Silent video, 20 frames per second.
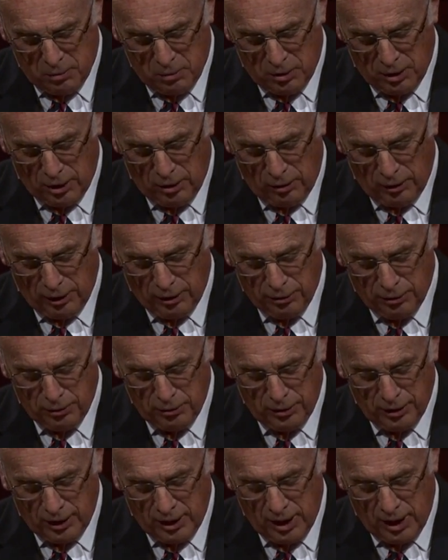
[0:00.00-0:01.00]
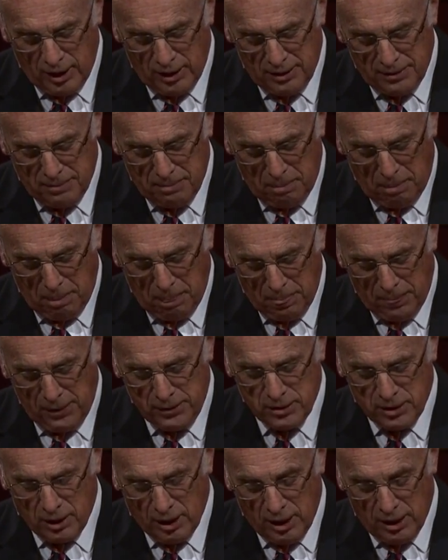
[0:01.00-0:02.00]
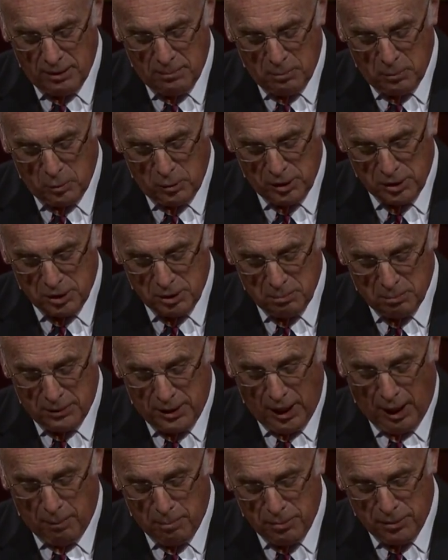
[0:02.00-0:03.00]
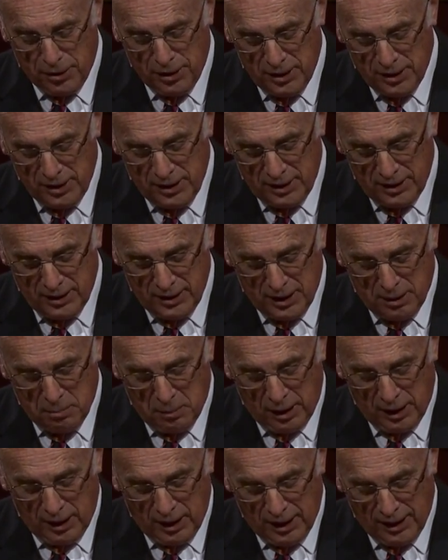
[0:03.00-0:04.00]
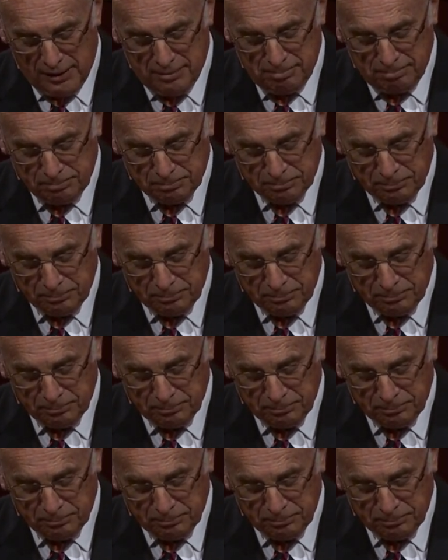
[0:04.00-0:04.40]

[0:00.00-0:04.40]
we're going through it again, this time with some depth, I might add.